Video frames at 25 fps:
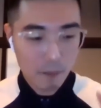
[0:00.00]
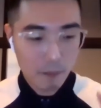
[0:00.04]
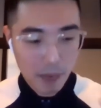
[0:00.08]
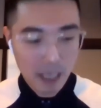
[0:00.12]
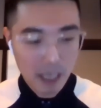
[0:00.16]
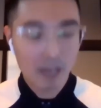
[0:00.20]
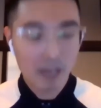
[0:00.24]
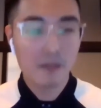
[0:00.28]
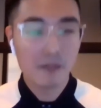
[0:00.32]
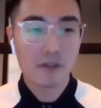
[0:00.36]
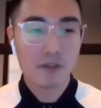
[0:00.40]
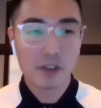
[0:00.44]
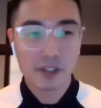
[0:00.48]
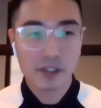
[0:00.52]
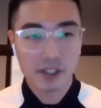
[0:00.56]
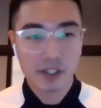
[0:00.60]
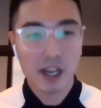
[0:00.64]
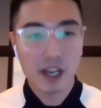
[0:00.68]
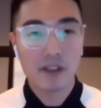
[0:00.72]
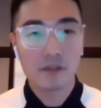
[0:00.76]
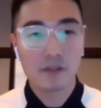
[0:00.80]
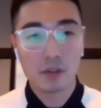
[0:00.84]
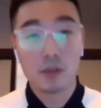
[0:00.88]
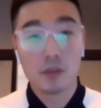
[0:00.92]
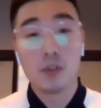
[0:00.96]
meaningful
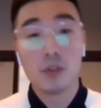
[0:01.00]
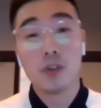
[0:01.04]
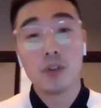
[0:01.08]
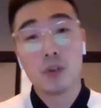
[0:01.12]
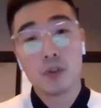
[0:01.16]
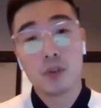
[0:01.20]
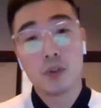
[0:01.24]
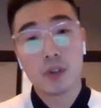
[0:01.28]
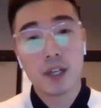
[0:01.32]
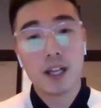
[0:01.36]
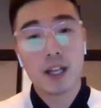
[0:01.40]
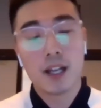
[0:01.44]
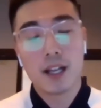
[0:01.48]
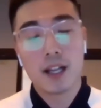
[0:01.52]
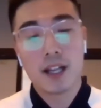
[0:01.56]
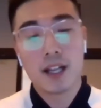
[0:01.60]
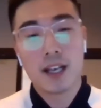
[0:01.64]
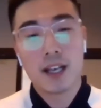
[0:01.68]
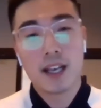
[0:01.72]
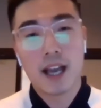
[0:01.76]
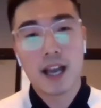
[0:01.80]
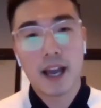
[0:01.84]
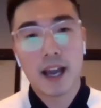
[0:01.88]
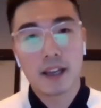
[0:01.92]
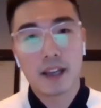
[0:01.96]
stuff to do,
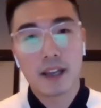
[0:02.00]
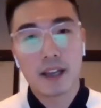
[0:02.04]
like